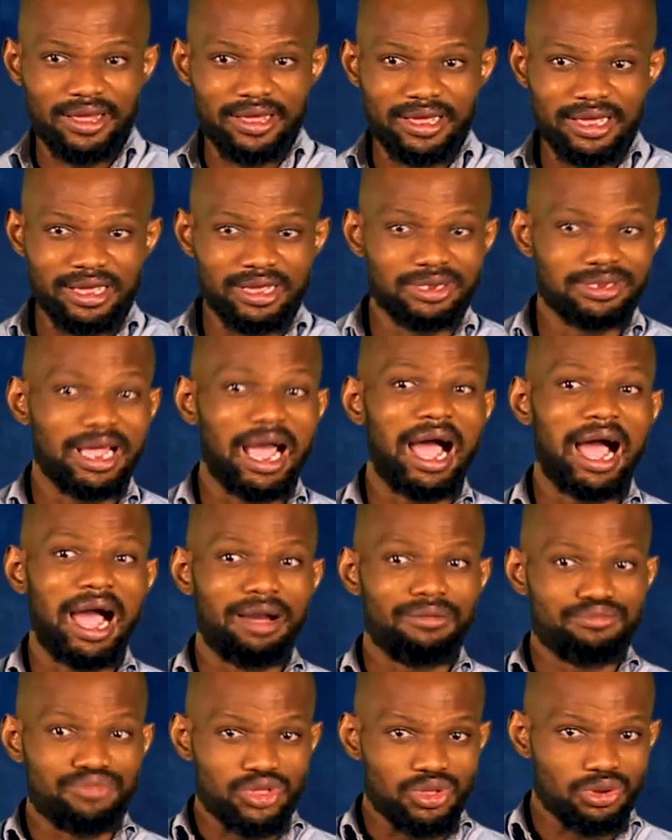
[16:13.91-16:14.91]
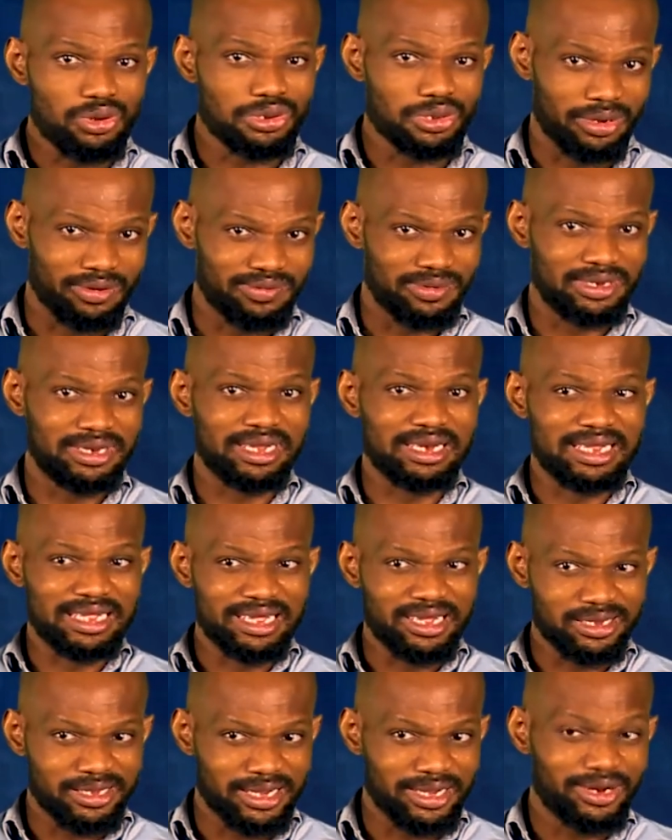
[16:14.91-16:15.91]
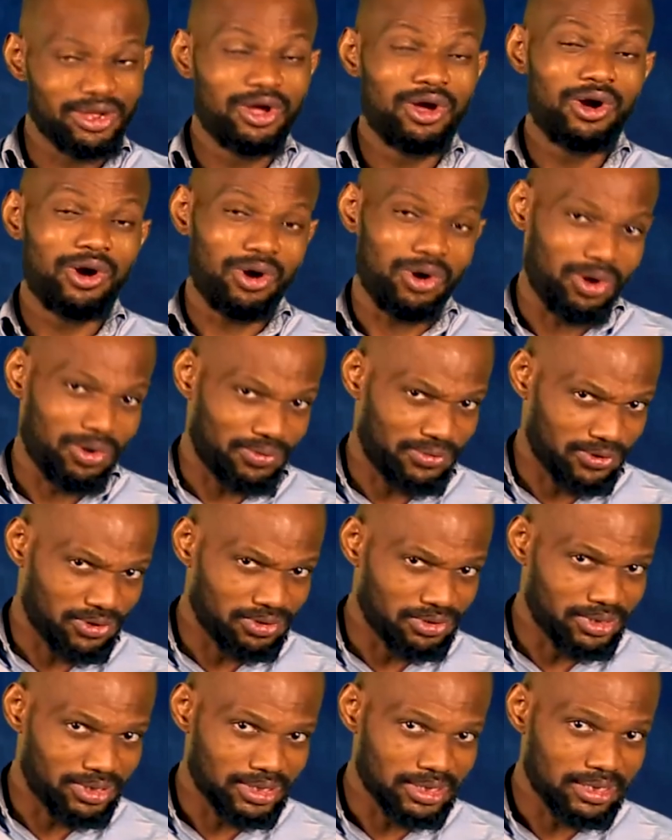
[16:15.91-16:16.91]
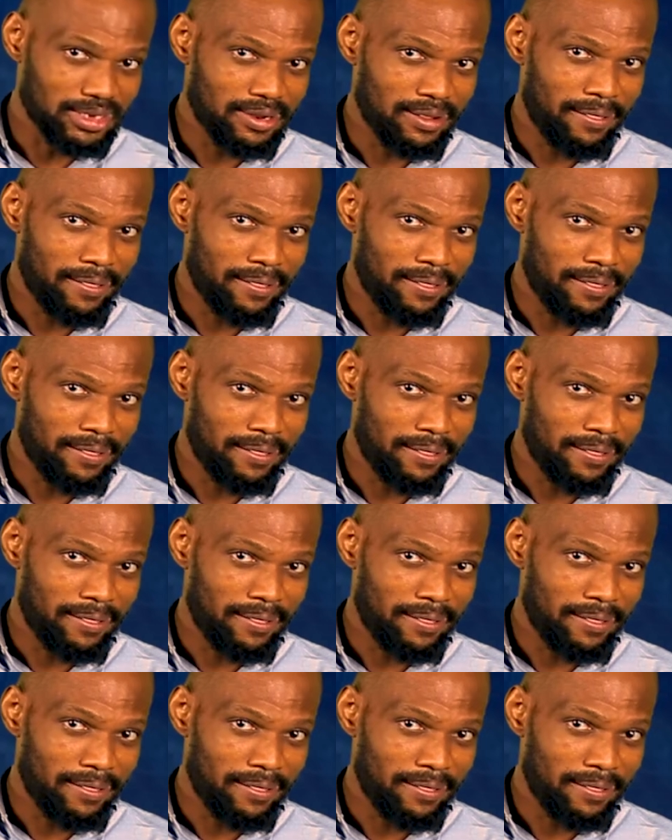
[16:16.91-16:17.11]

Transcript: is abuse of delegated authority.